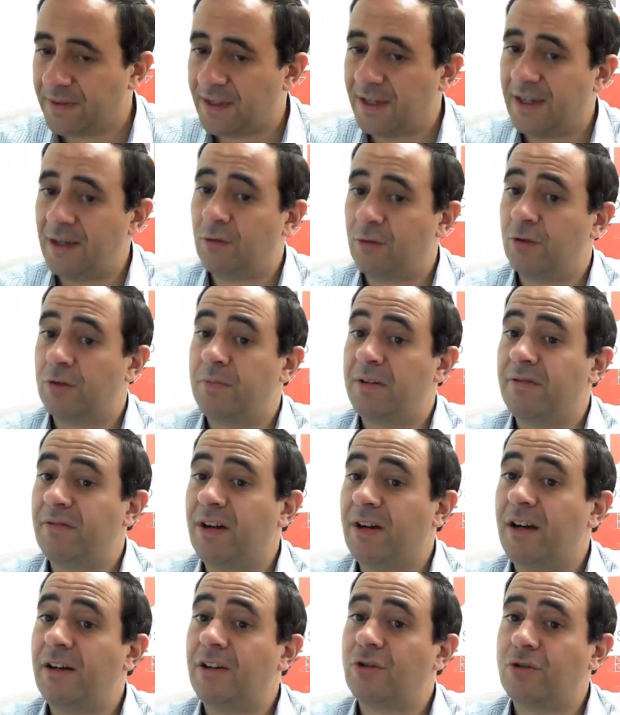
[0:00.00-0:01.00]
It would be
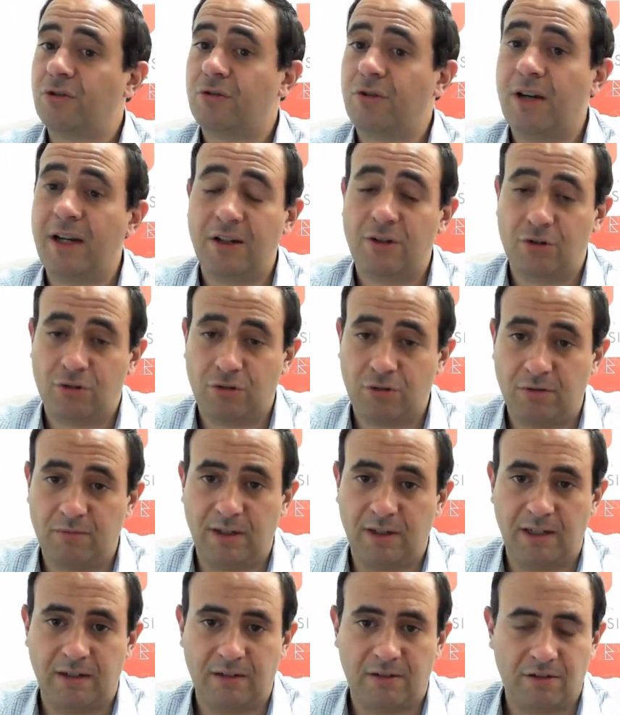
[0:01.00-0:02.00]
very strange to
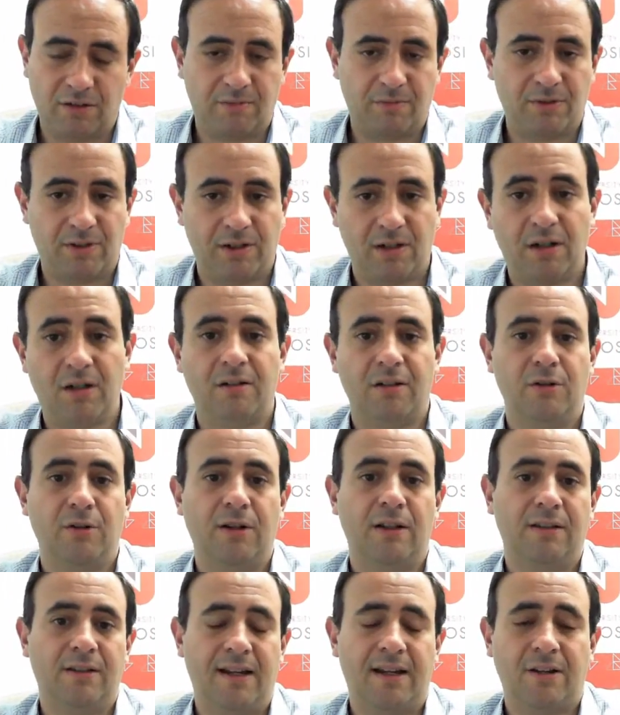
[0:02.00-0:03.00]
me to someone say, oh, you
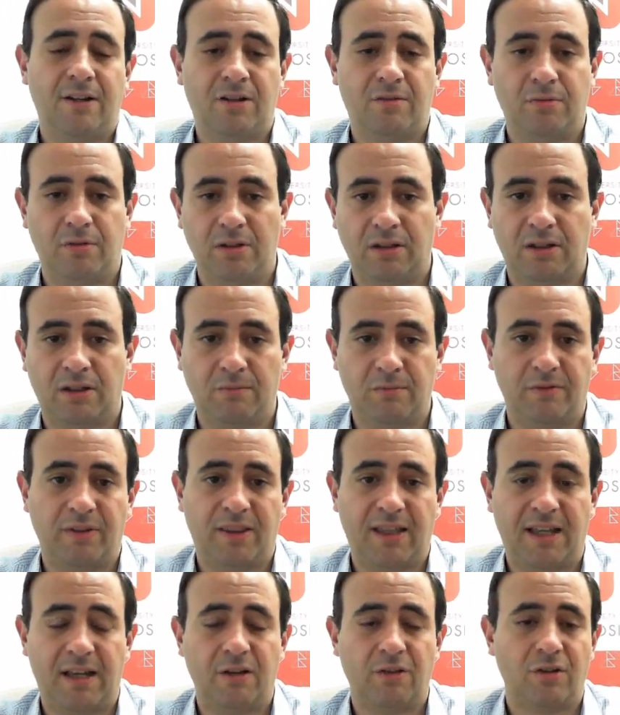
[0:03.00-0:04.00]
had taxable income of
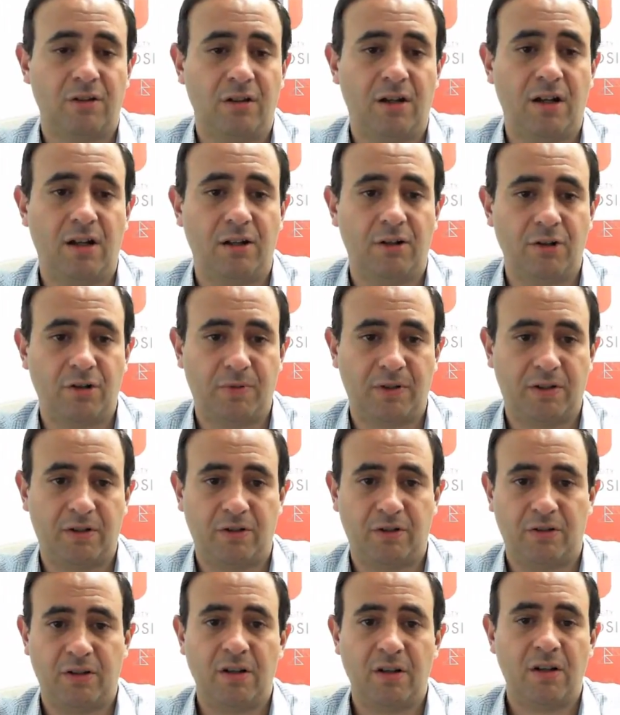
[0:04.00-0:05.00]
$1,000
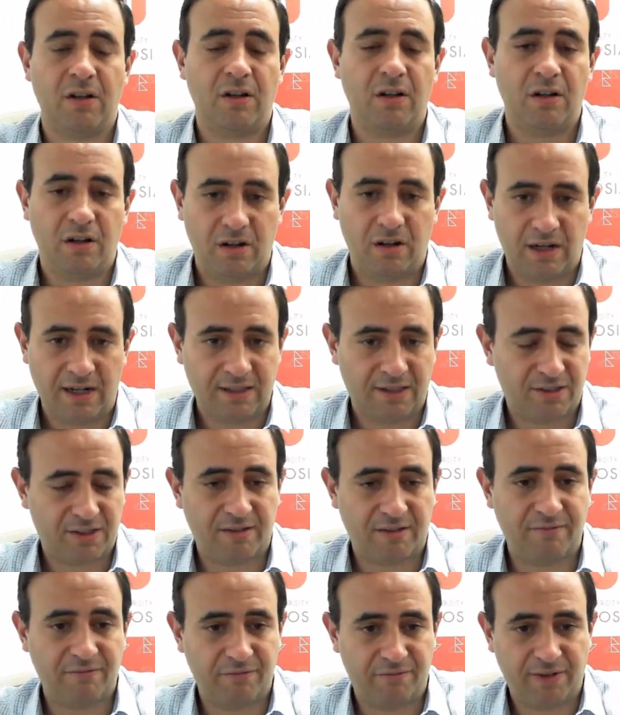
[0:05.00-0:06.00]
because at
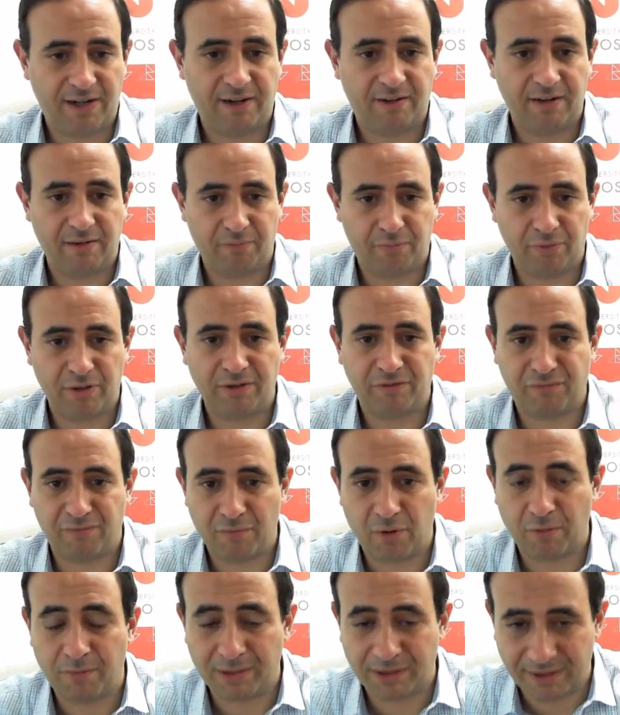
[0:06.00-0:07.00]
some very brief
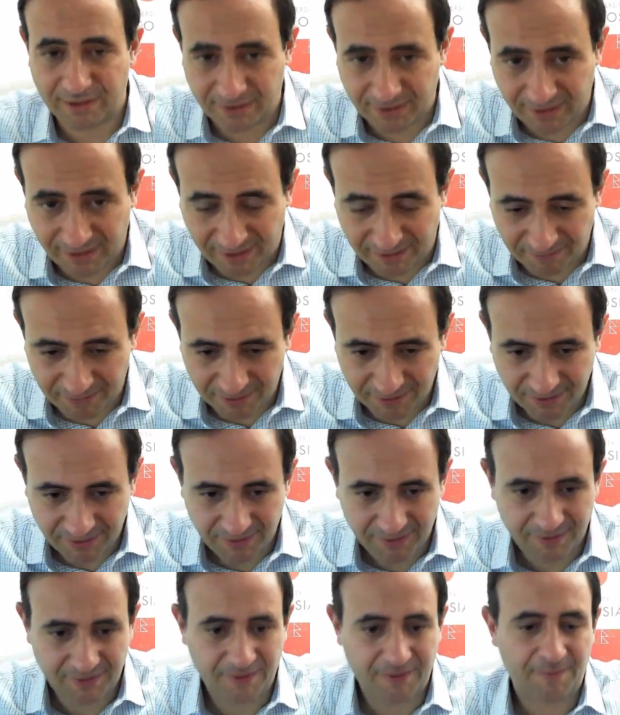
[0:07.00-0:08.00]
moment in time,
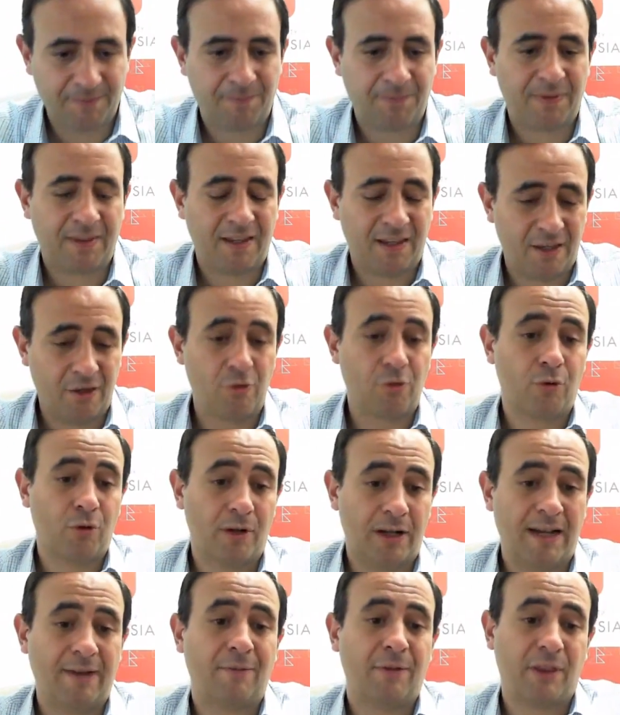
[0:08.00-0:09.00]
you
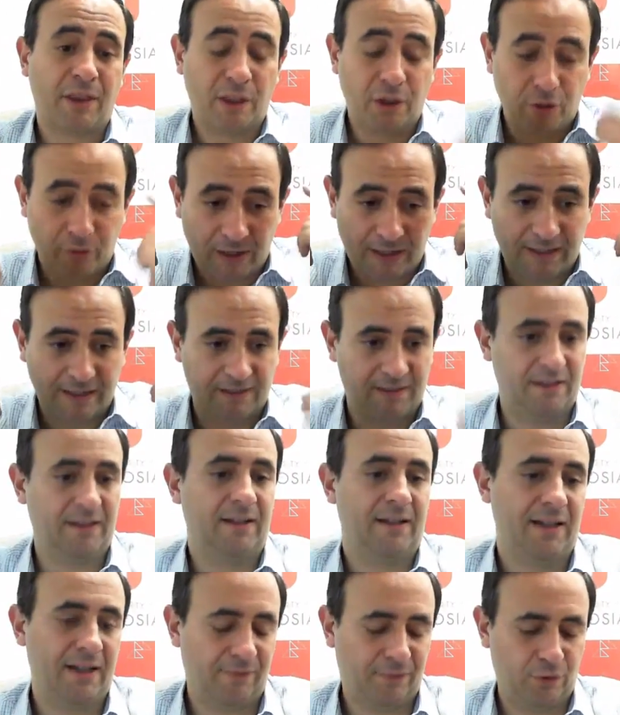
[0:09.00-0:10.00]
could have theoretically,
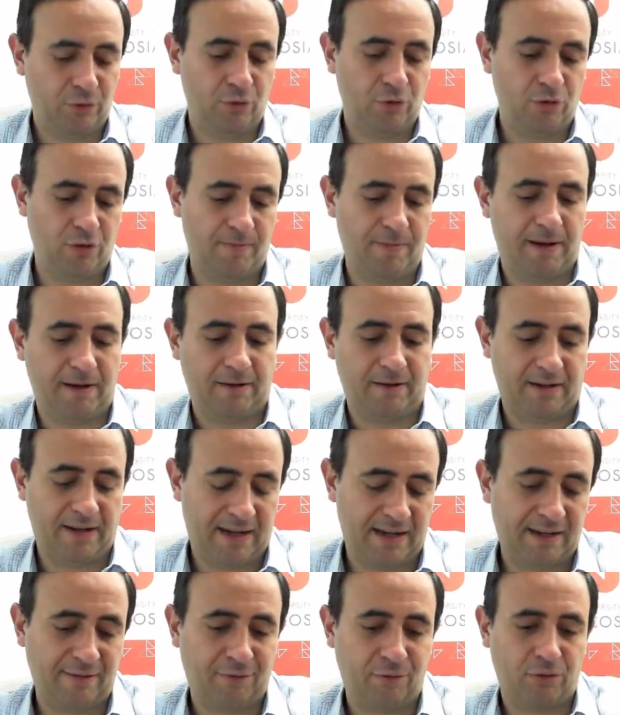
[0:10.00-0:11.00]
if you knew about it,
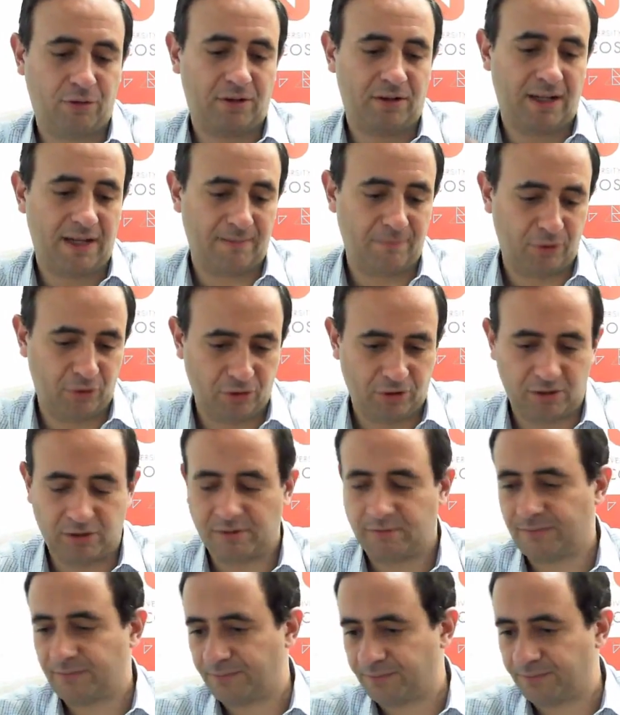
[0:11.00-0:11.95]
and if you claimed your